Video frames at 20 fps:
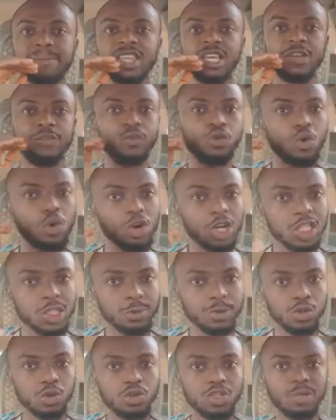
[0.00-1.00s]
if you are going to
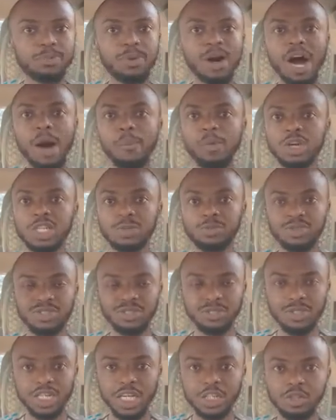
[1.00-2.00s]
be using PowerPoint
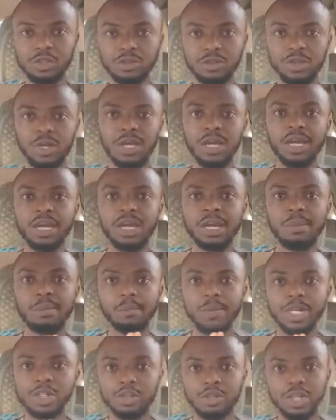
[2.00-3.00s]
presentation,
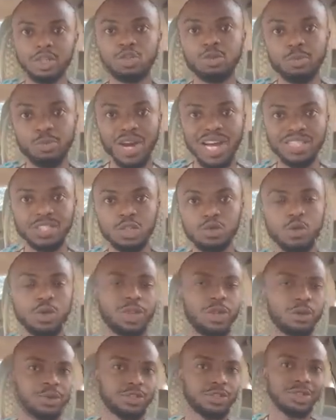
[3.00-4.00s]
make sure that you practice
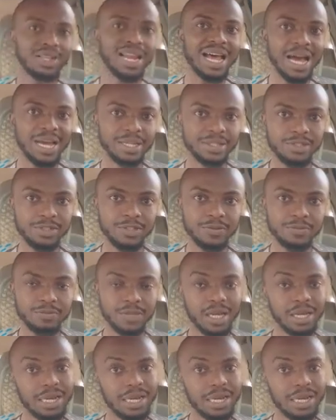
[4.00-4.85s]
with your slides.